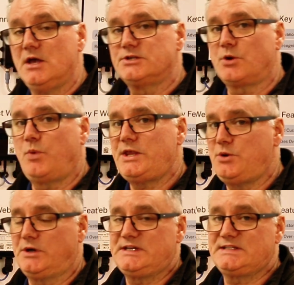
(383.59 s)
So when
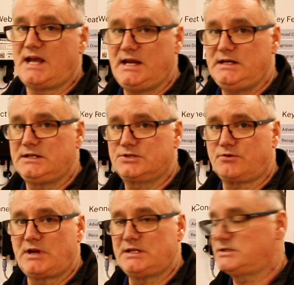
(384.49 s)
you are designing
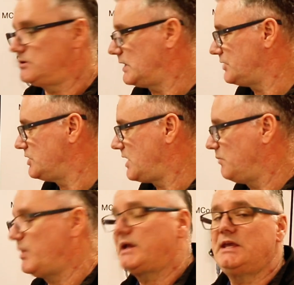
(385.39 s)
screens, you can actually
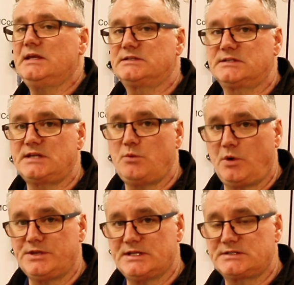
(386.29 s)
come back here to see
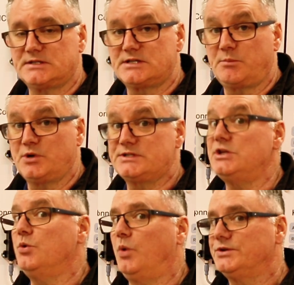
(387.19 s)
what the instance number is that
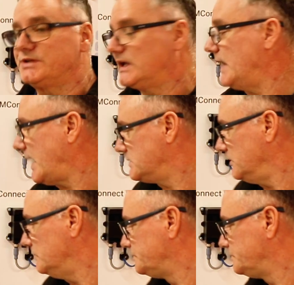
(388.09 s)
you want to connect to.